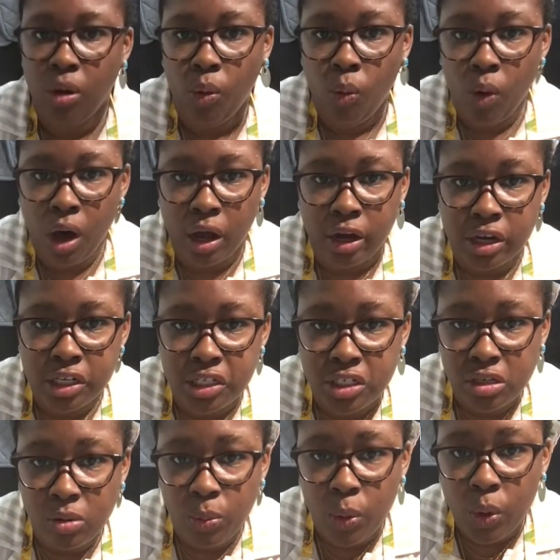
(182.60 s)
water is
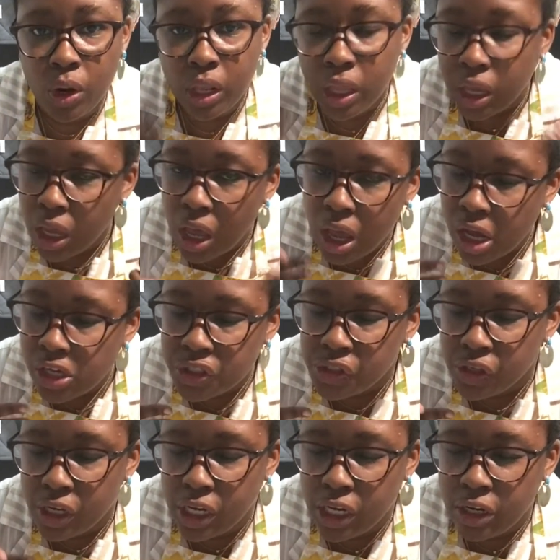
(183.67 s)
still boiling, as you
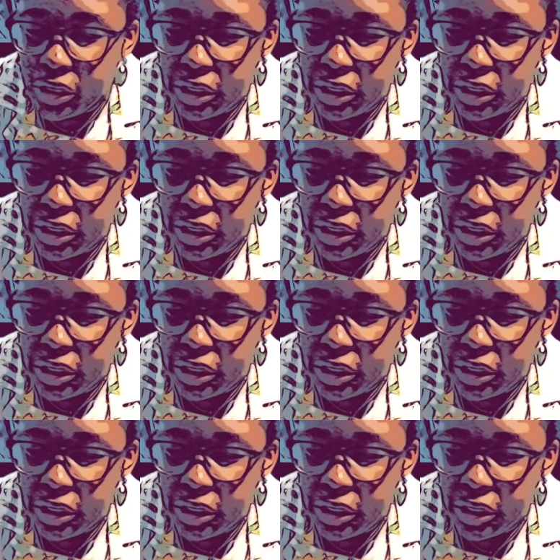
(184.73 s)
can hear.